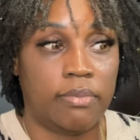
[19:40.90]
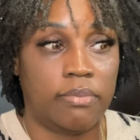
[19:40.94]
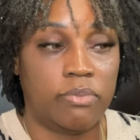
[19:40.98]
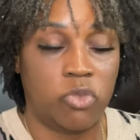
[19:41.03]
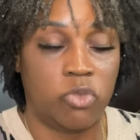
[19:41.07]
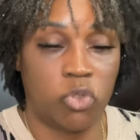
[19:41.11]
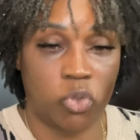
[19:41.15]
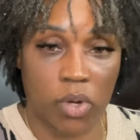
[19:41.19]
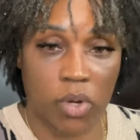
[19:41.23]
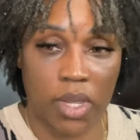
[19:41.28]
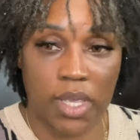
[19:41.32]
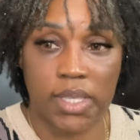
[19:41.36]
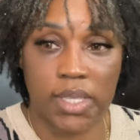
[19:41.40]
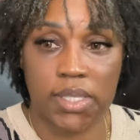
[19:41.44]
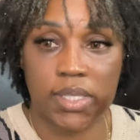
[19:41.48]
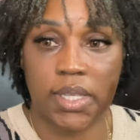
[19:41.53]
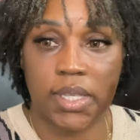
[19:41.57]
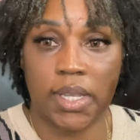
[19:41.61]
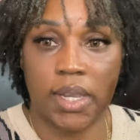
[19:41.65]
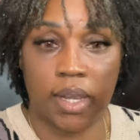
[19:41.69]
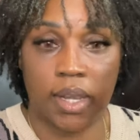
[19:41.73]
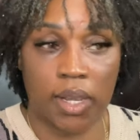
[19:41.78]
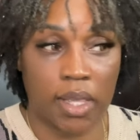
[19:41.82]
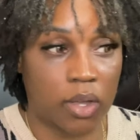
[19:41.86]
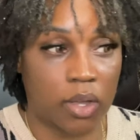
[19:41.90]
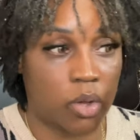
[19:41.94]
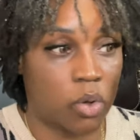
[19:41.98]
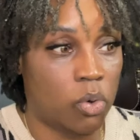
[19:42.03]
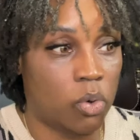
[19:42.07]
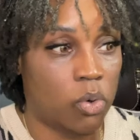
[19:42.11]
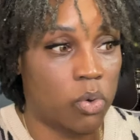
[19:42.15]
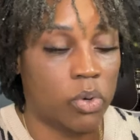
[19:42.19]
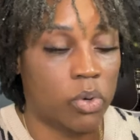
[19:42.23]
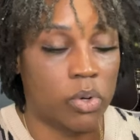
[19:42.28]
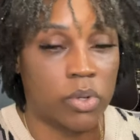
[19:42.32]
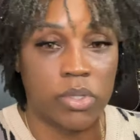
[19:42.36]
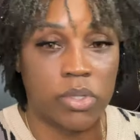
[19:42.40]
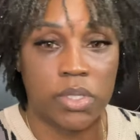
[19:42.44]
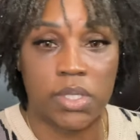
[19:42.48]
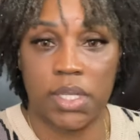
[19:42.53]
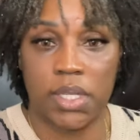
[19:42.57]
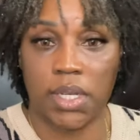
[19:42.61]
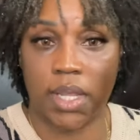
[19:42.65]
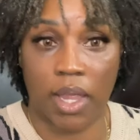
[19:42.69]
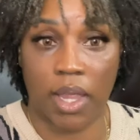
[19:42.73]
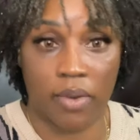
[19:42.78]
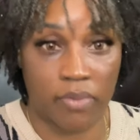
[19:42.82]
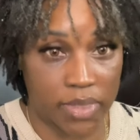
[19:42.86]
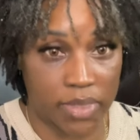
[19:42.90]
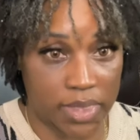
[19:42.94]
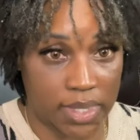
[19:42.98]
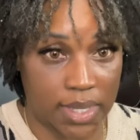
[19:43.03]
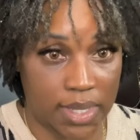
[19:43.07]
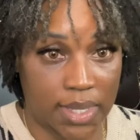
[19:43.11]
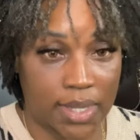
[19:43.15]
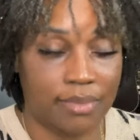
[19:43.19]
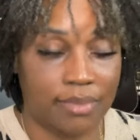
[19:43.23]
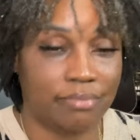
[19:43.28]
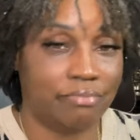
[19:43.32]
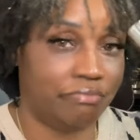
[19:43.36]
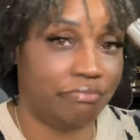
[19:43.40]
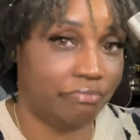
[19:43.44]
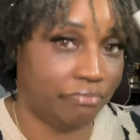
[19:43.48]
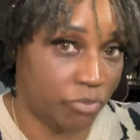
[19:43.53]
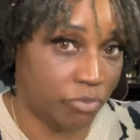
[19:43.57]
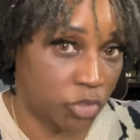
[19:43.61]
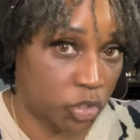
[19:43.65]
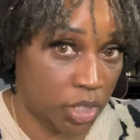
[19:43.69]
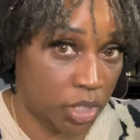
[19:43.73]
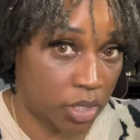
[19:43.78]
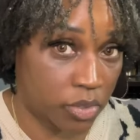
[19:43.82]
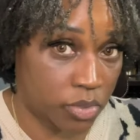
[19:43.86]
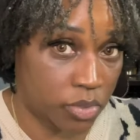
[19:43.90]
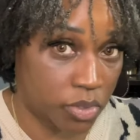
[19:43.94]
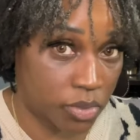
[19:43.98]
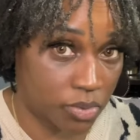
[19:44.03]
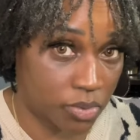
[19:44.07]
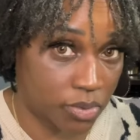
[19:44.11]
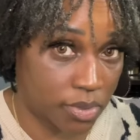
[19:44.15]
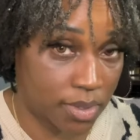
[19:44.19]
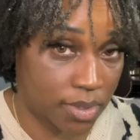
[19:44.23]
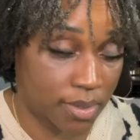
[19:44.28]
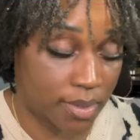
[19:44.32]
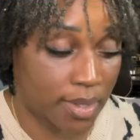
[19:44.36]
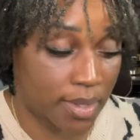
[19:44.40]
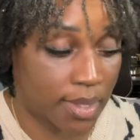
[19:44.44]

drinks and liqueurs and everything. Jungle Juice.